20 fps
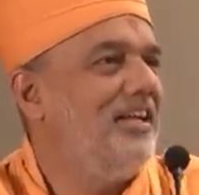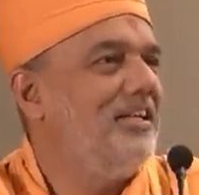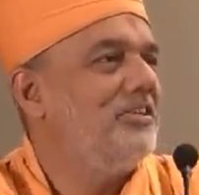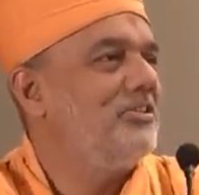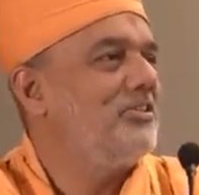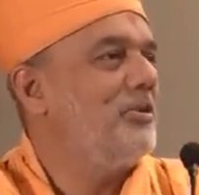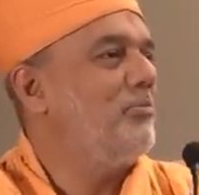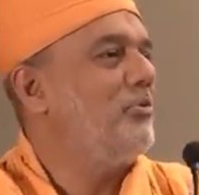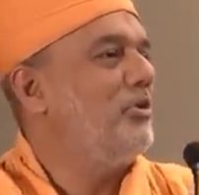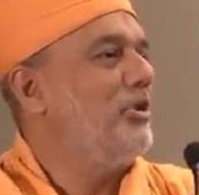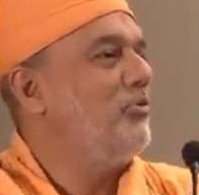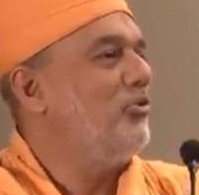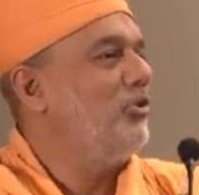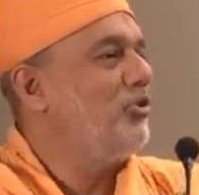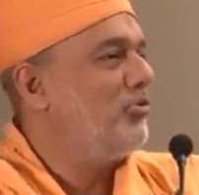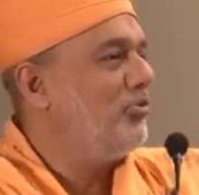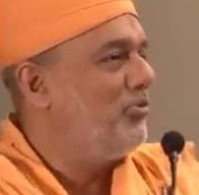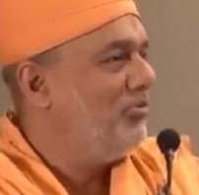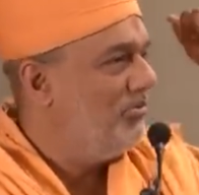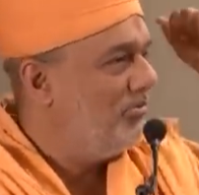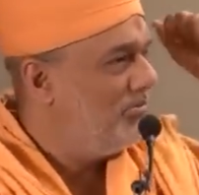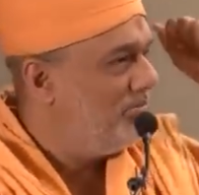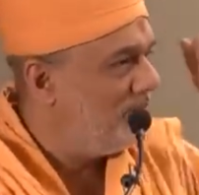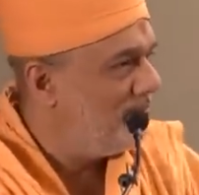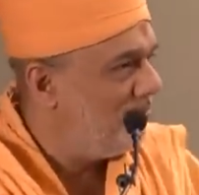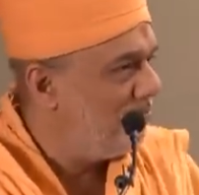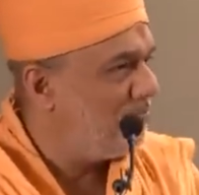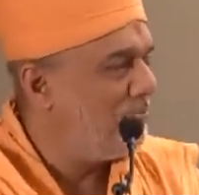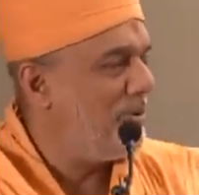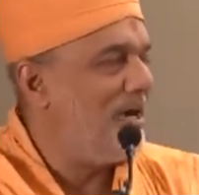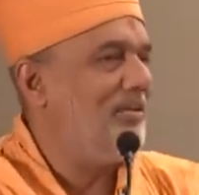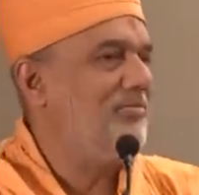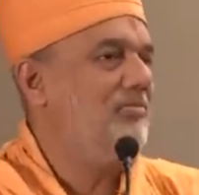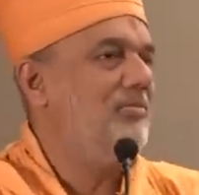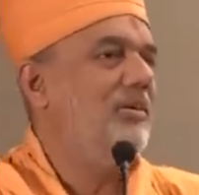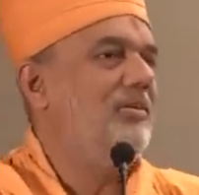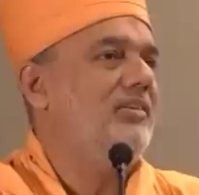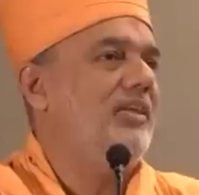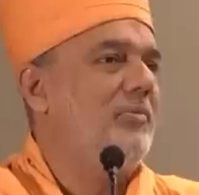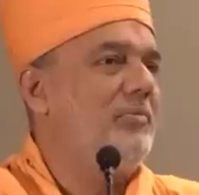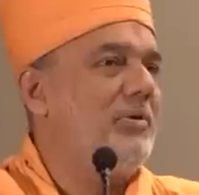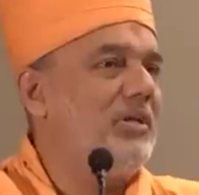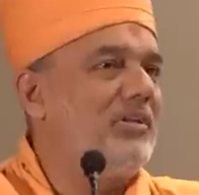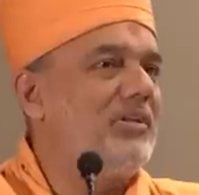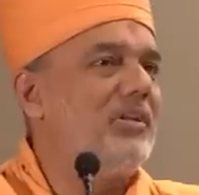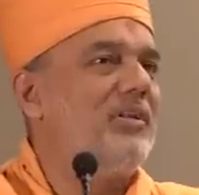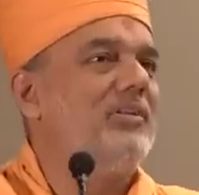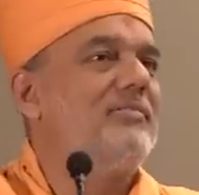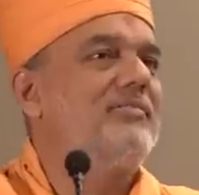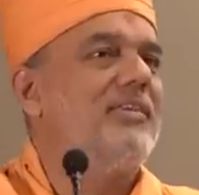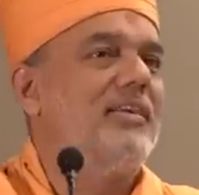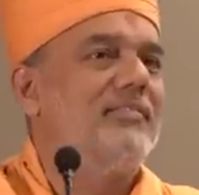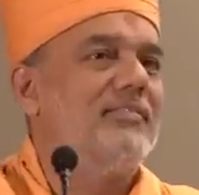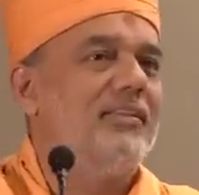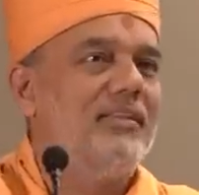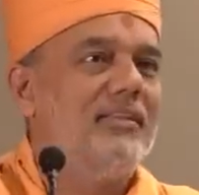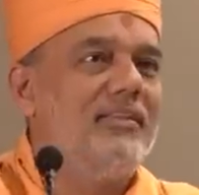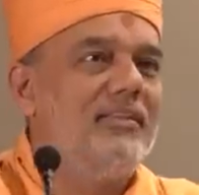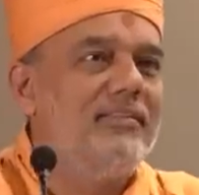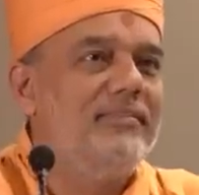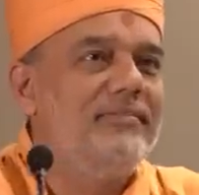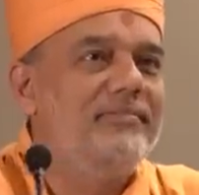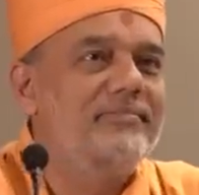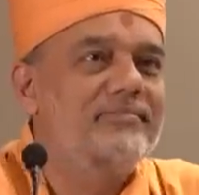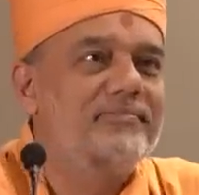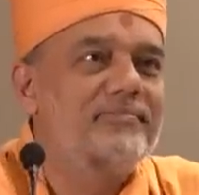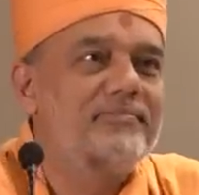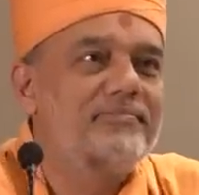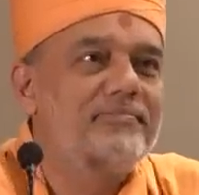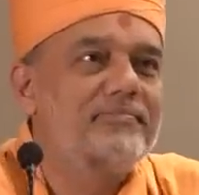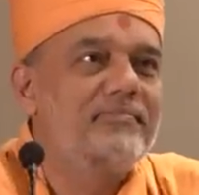Somebody would pass their time in criticizing